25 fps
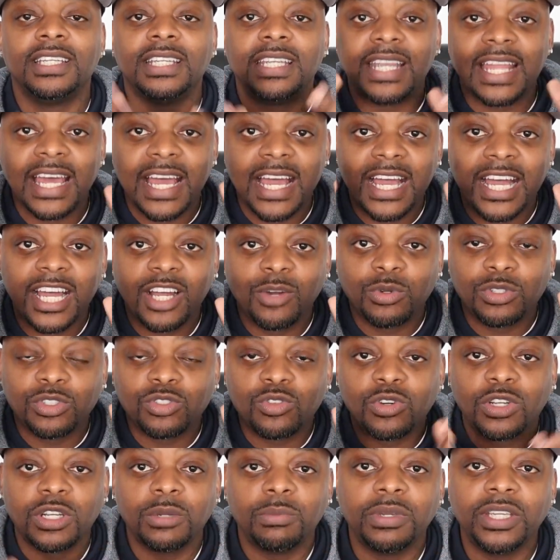Now is
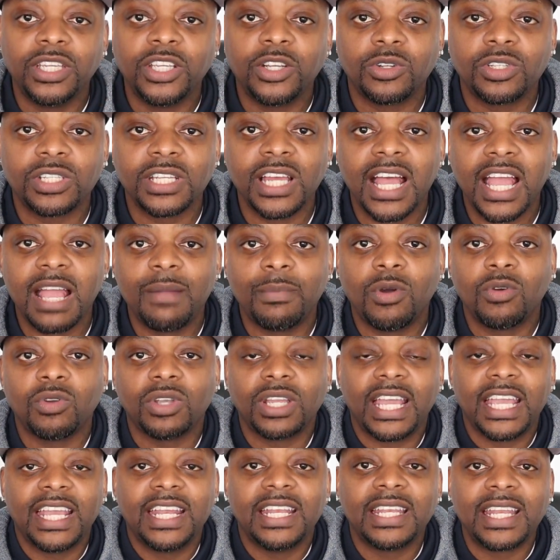going to be your time,
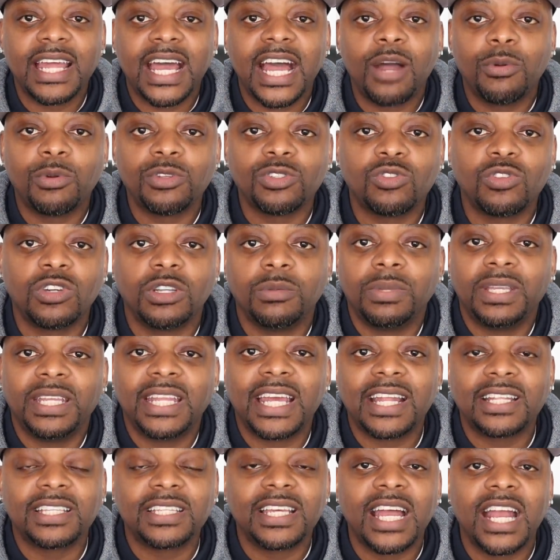okay? Now is going to be
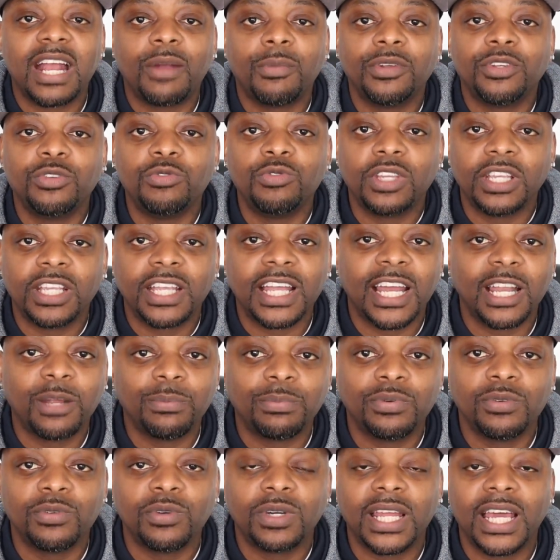that time where you can kind of
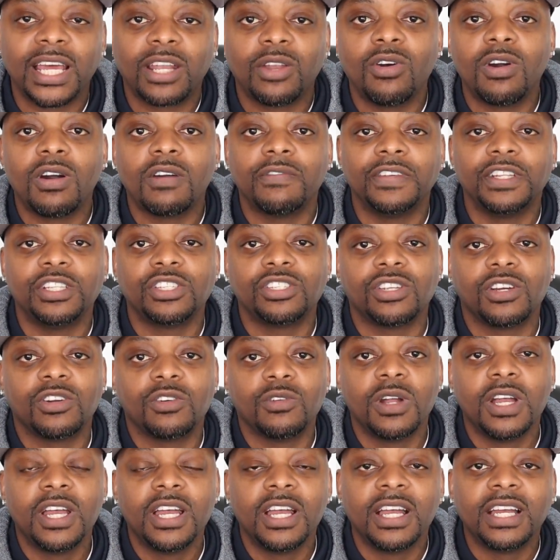pull that off. And
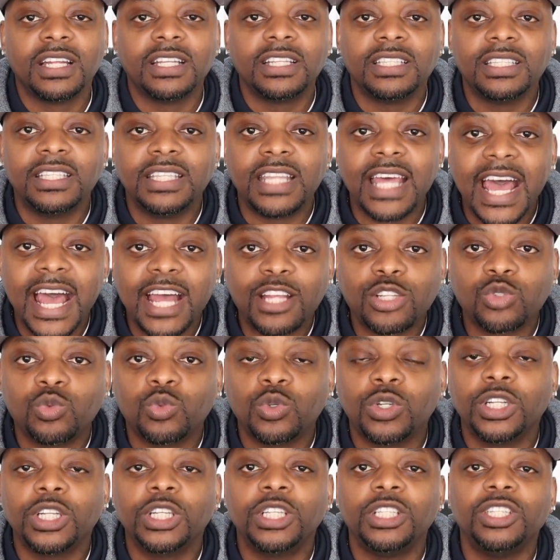so that's
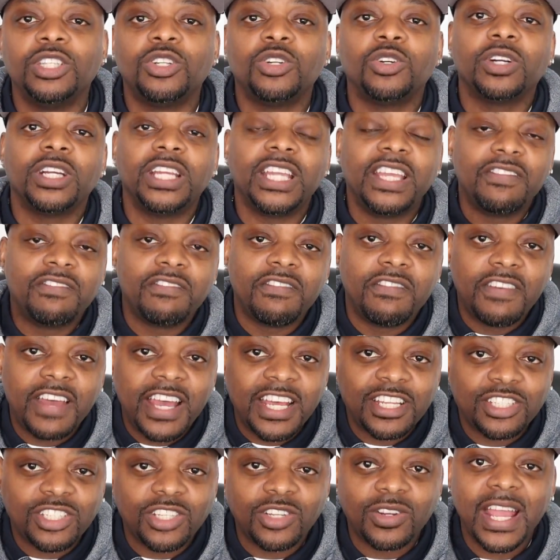where your
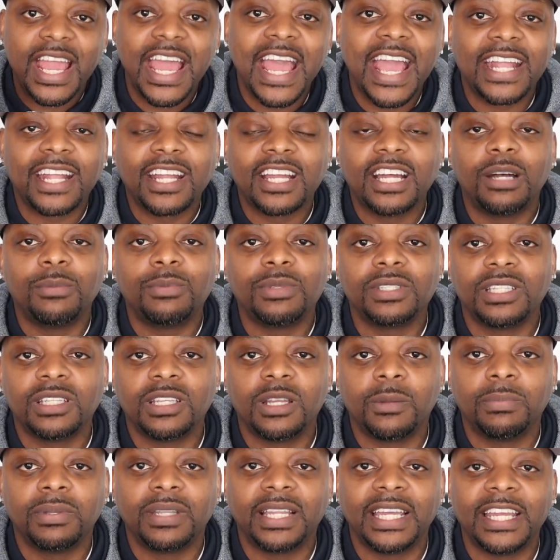investor hat comes
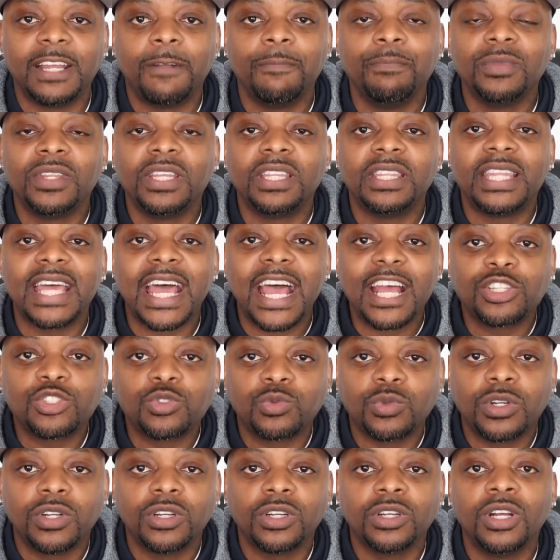into play. That's
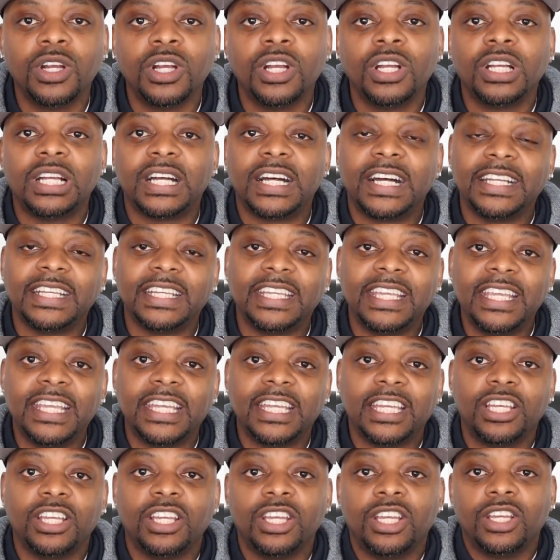where,
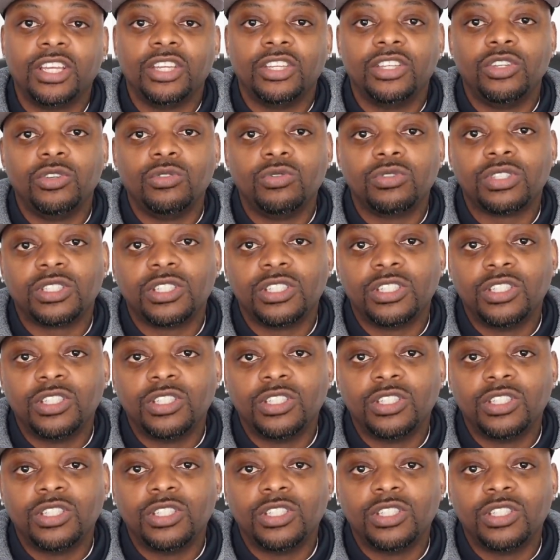again, you